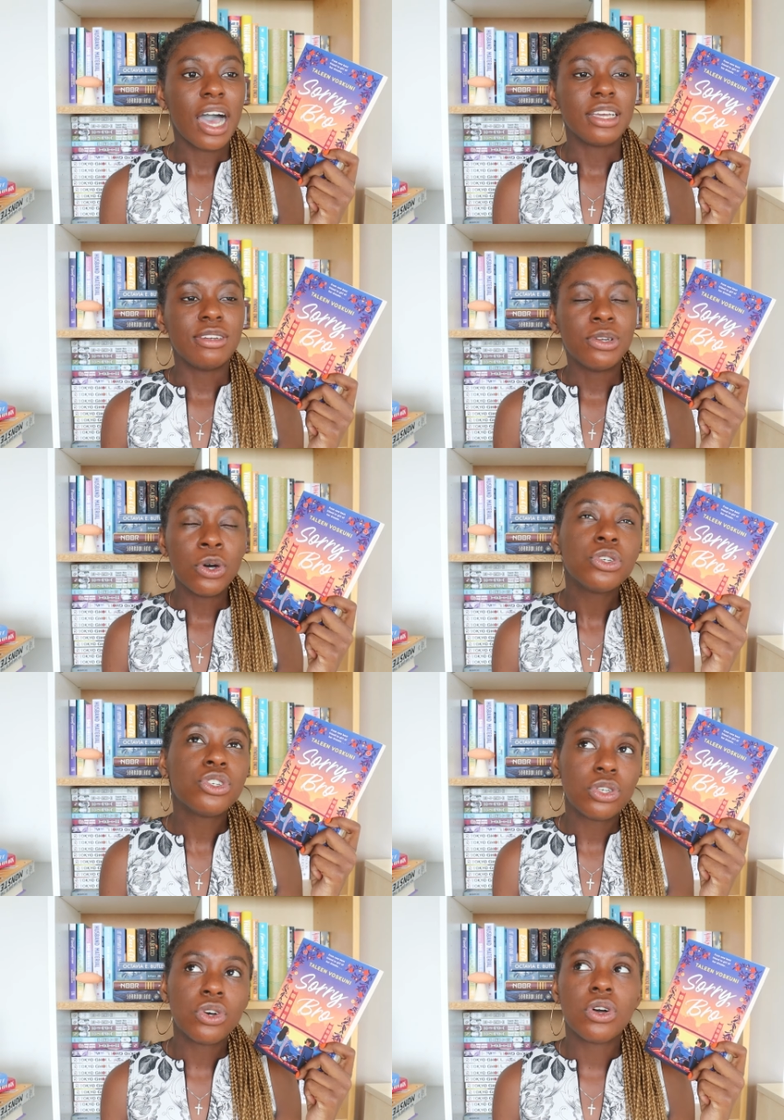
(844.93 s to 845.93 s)
I'm not
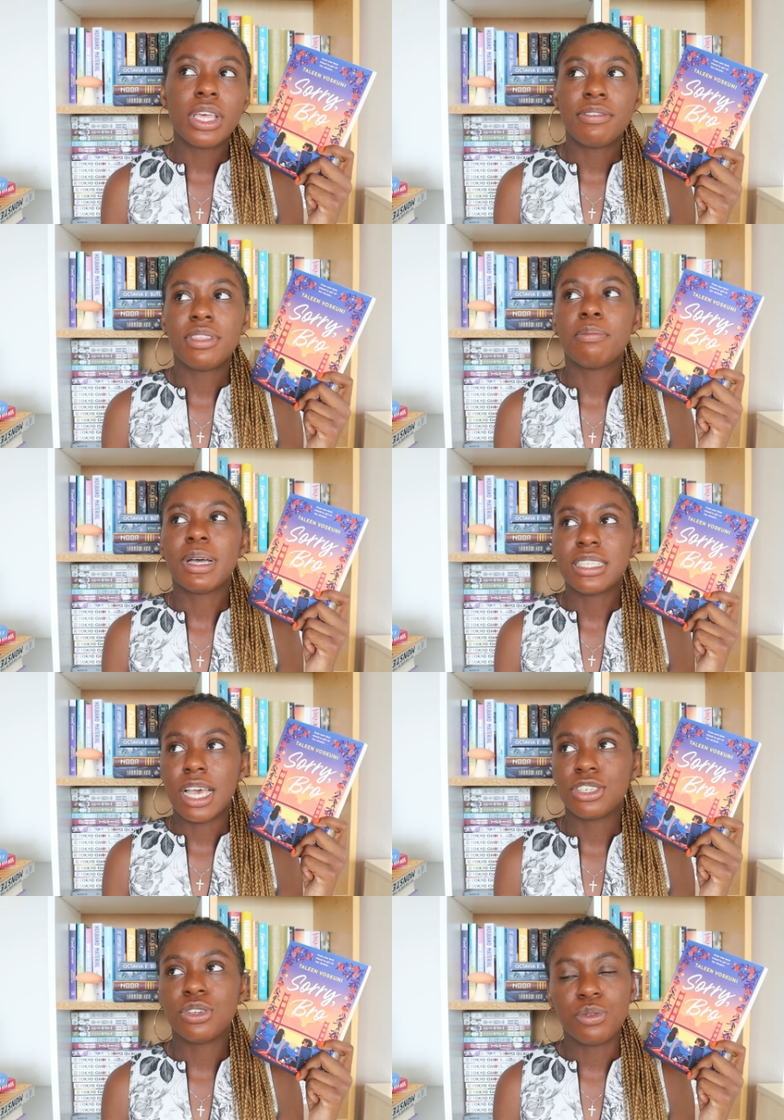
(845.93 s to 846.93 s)
sure if the
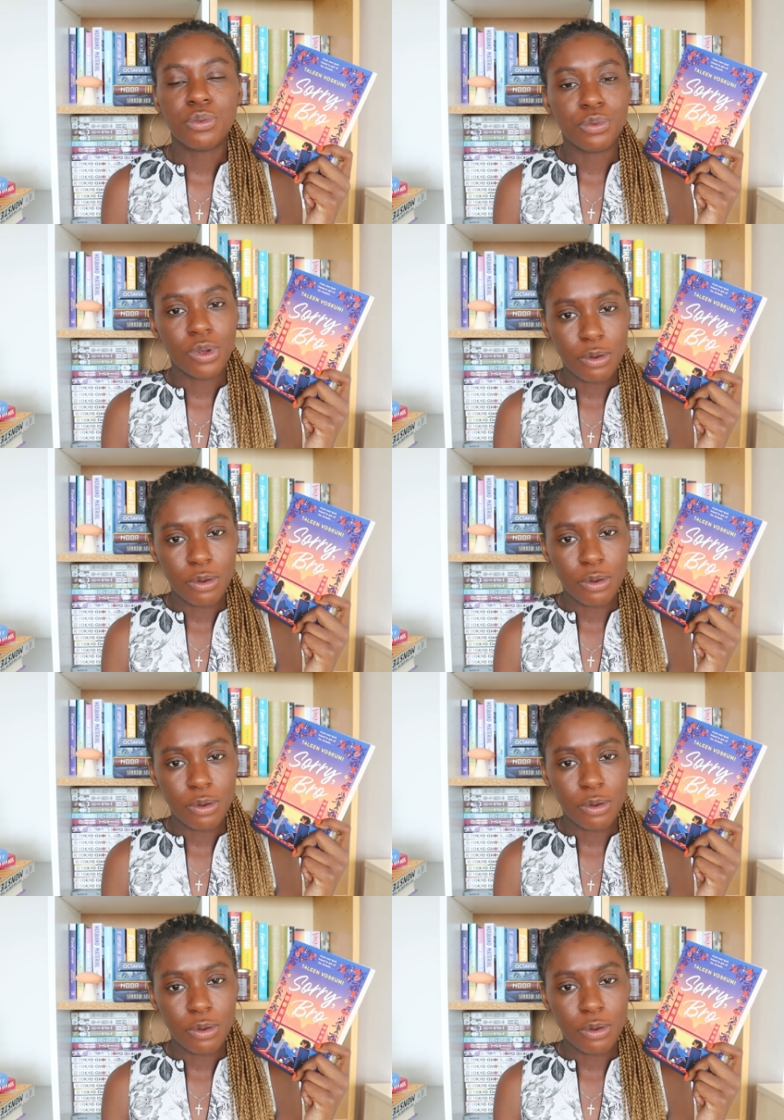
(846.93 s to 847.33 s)
bisexual